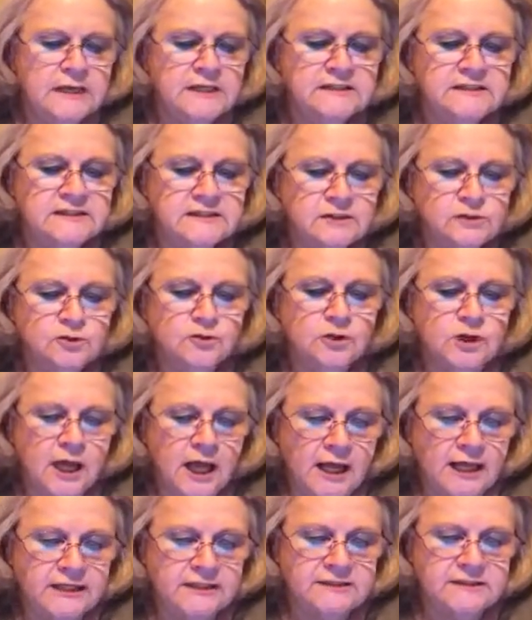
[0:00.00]

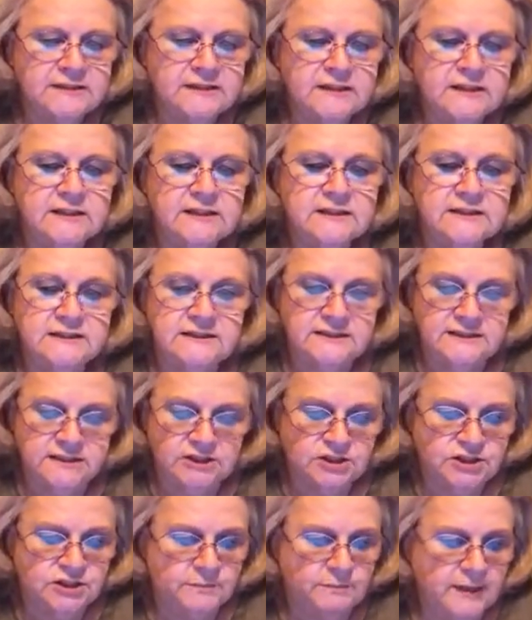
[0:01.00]
Centralized
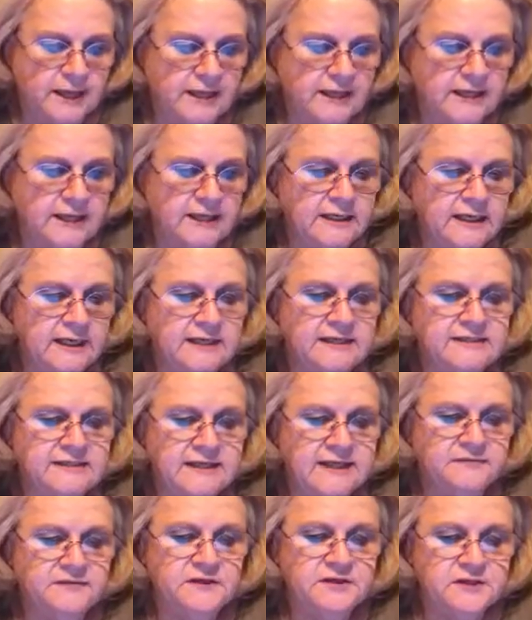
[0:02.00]
decision making is
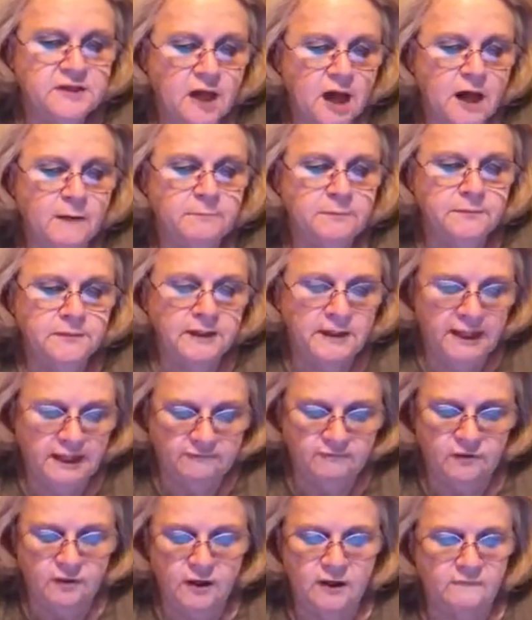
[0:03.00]
that the top
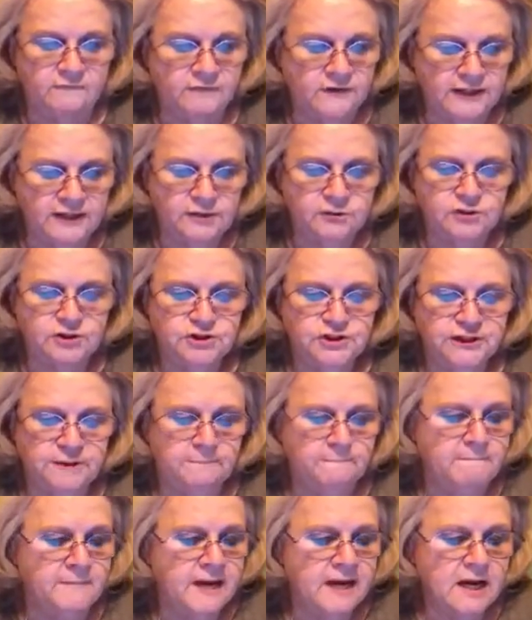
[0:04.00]
level of
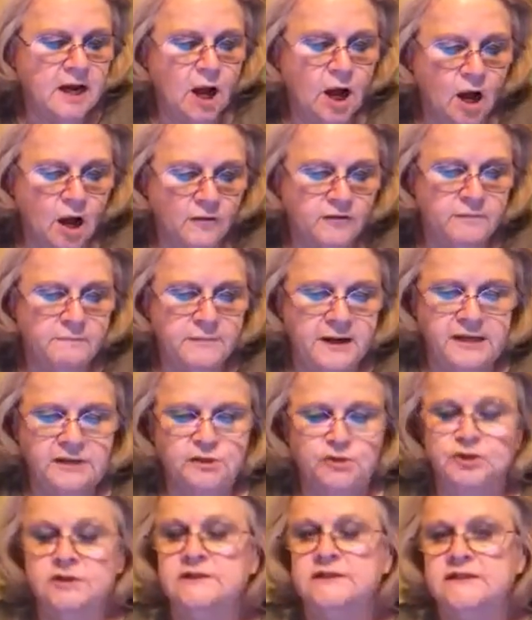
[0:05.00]
leadership make all the
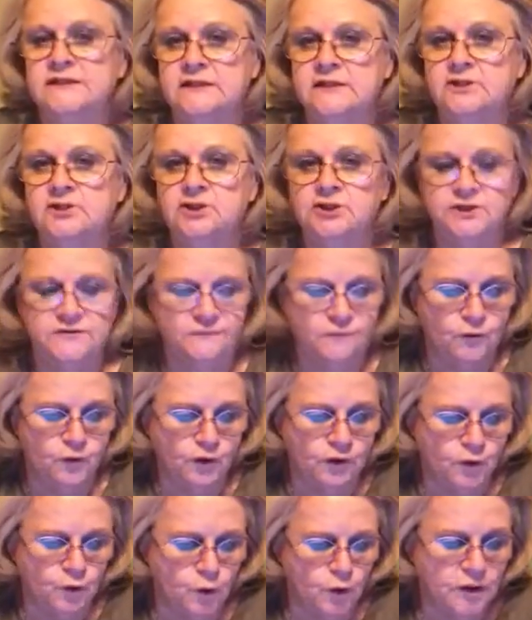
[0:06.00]
major decisions for
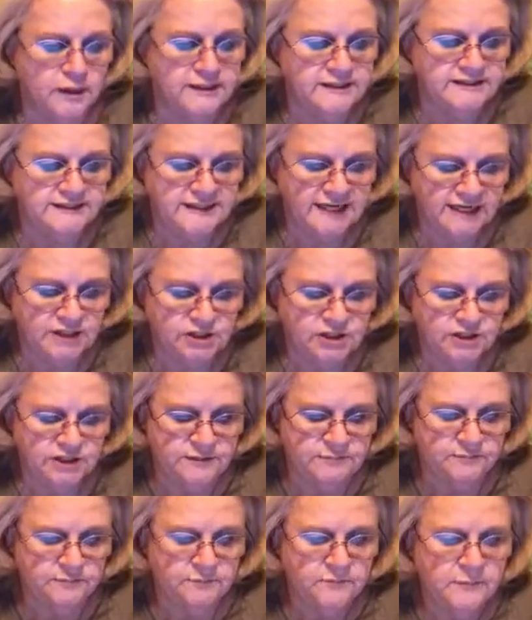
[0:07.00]
an organization.
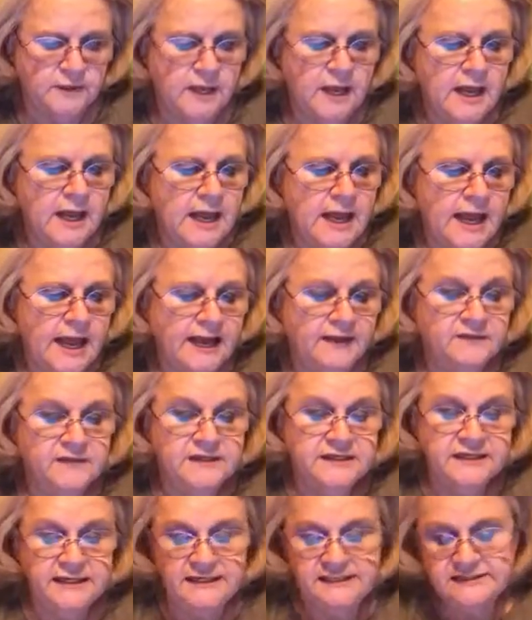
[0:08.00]
And the
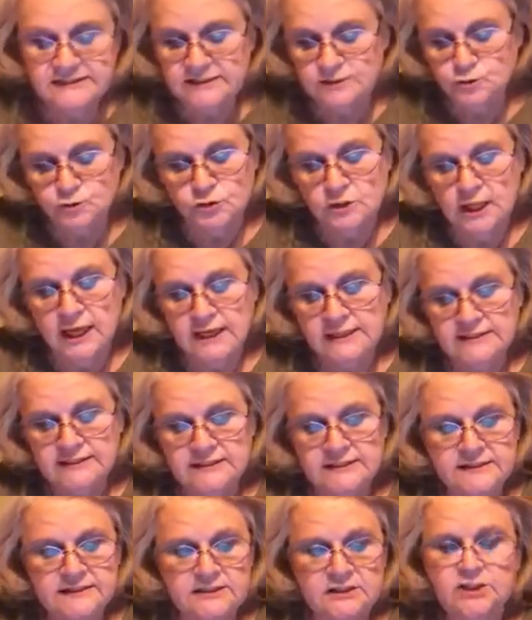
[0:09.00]
decentralized
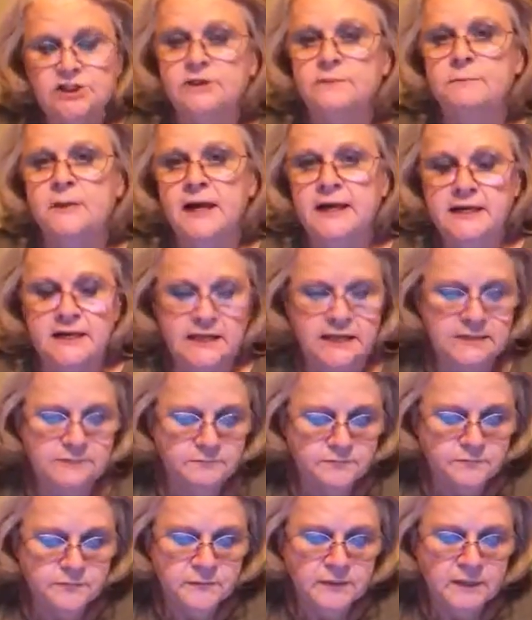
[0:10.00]
decision making
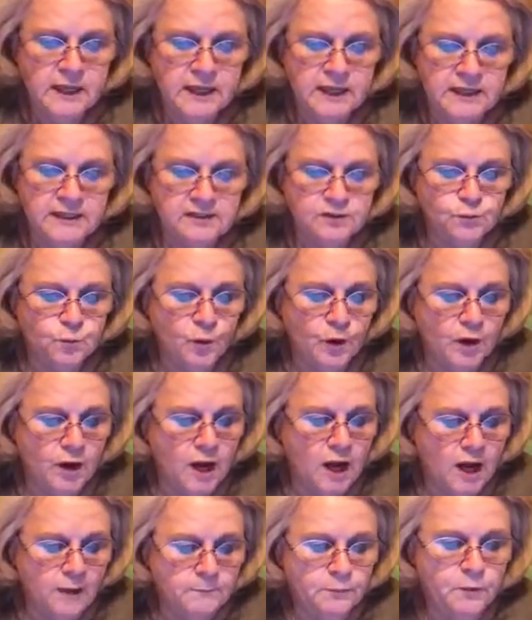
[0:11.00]
is where
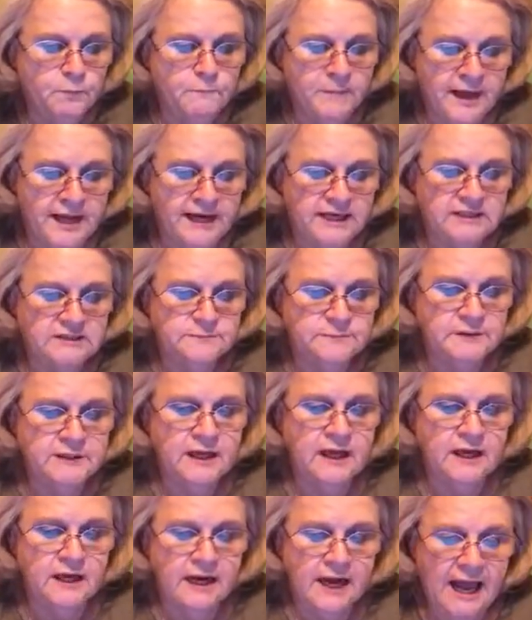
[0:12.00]
upper management
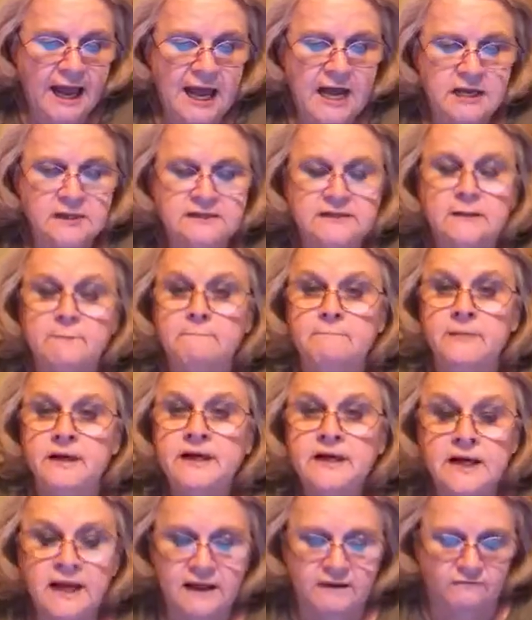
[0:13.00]
allows
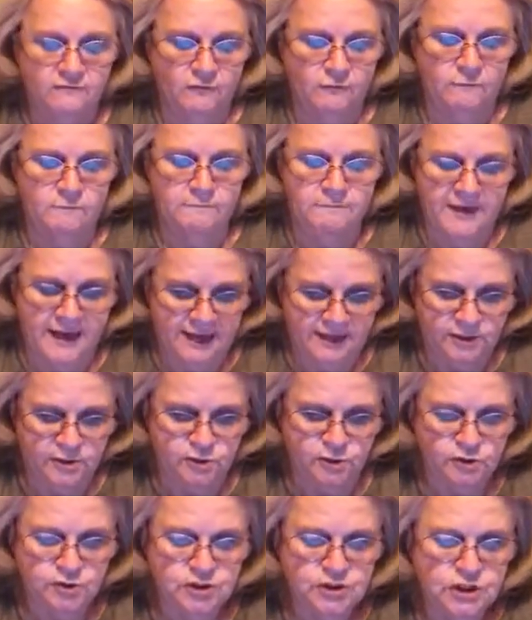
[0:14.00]
mid-level
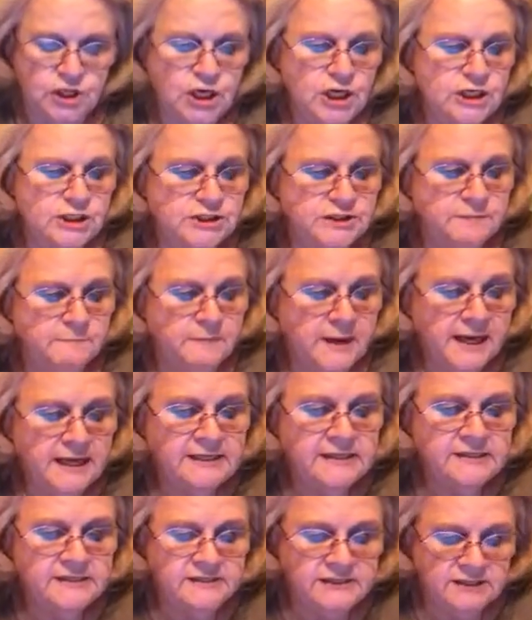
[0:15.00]
managers to
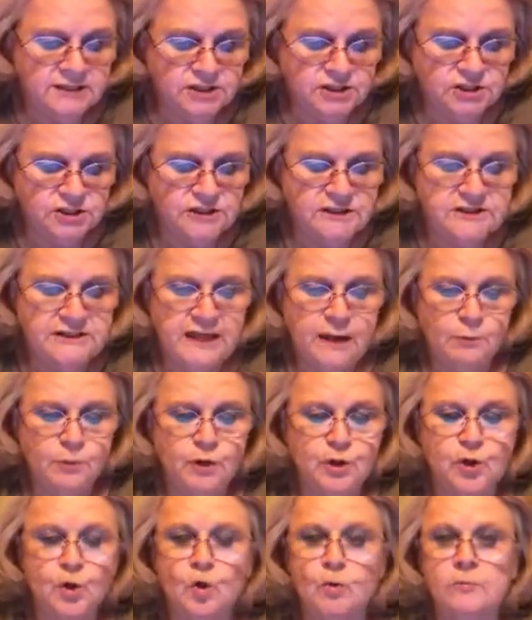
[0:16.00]
make decisions that
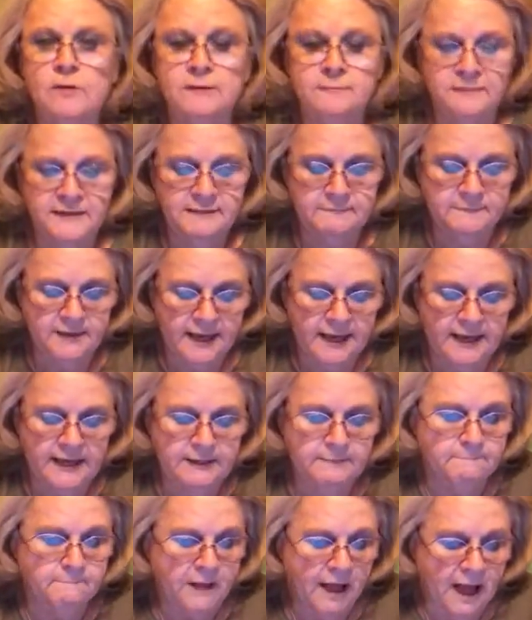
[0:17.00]
would normally be
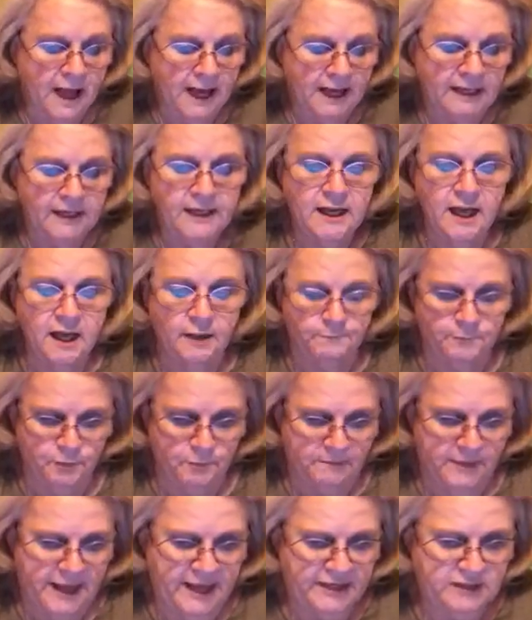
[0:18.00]
made by upper
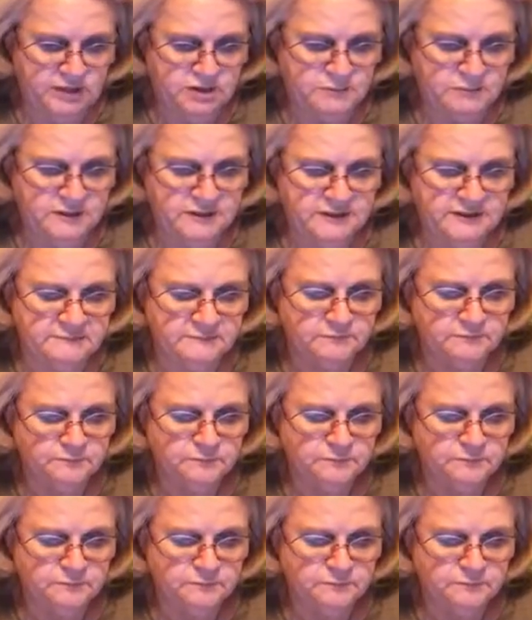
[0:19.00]
management.